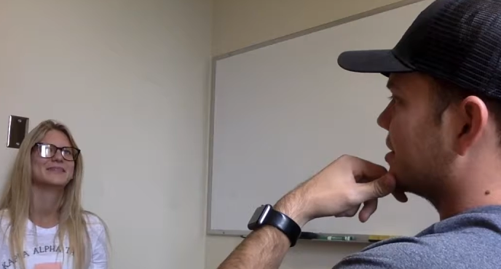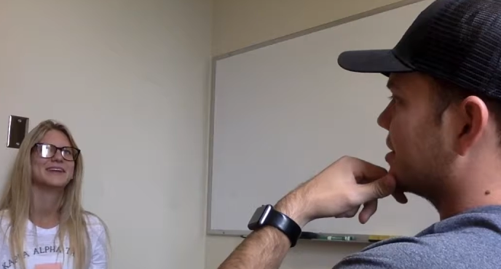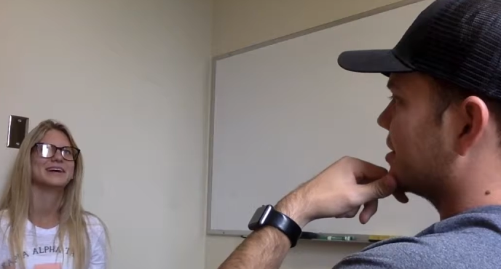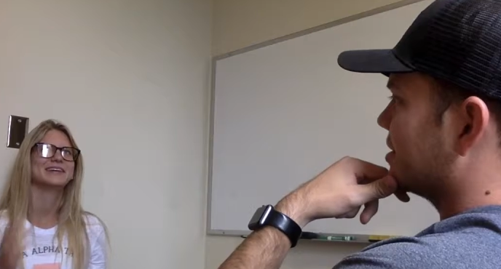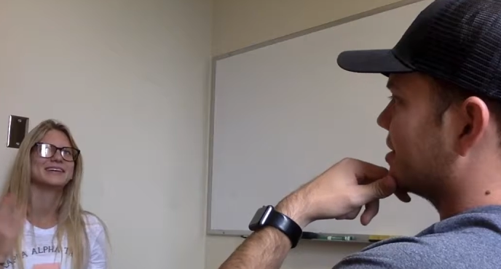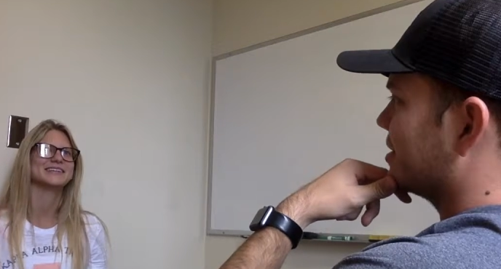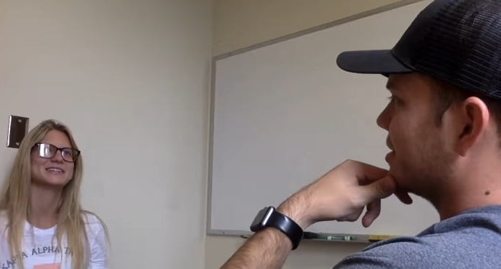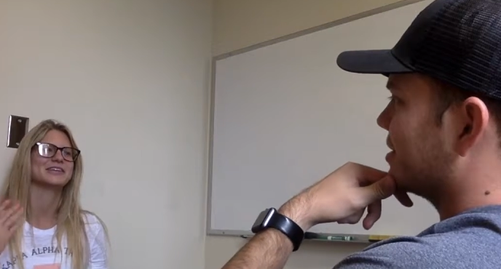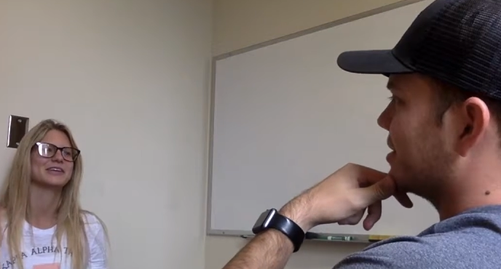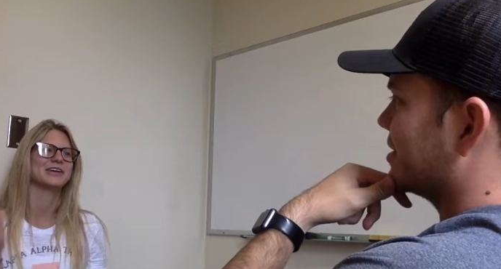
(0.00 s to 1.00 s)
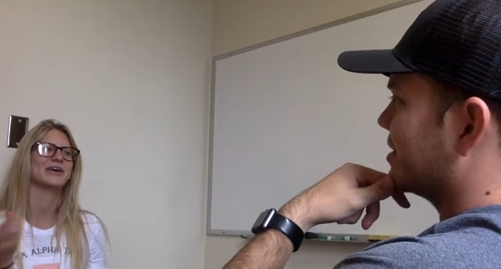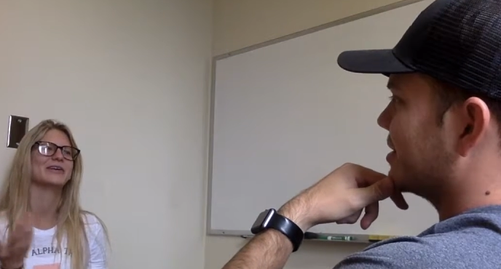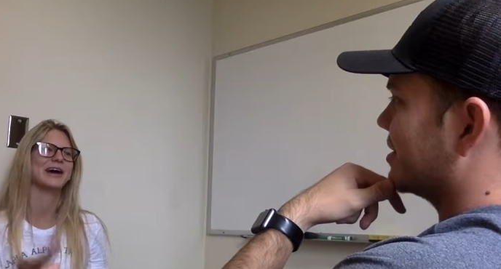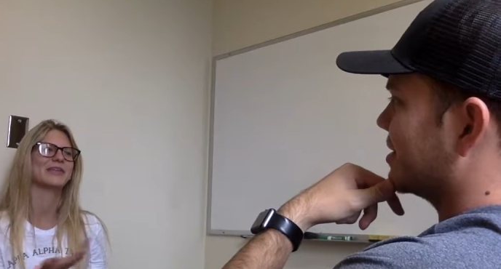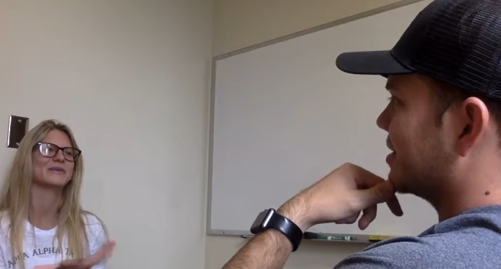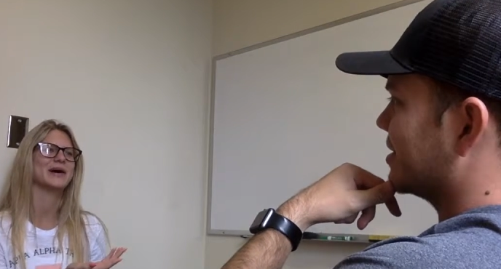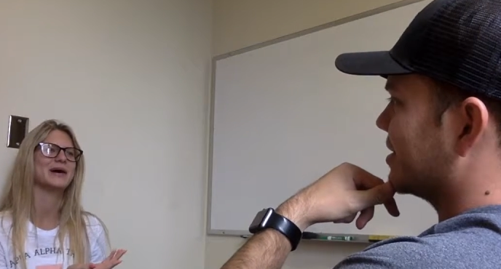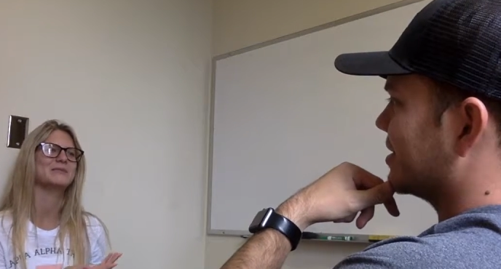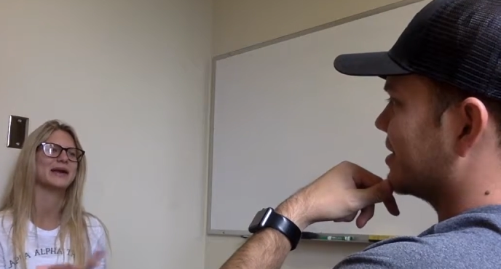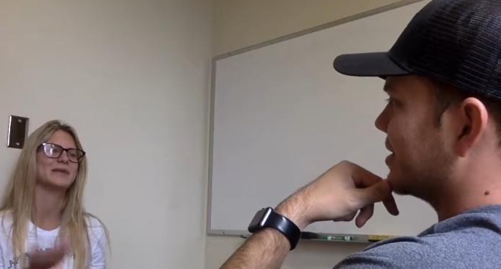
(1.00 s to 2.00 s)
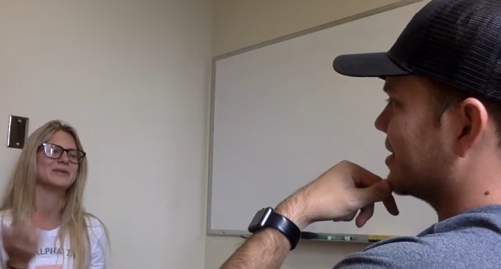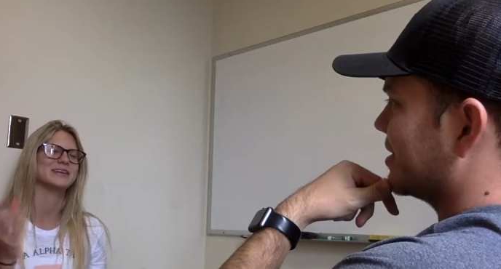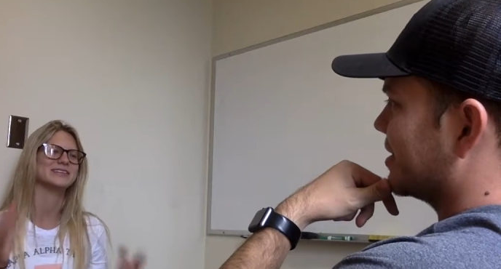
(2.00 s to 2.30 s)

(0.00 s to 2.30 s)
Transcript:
Speaker 1: not necessarily going out of the way, but I mean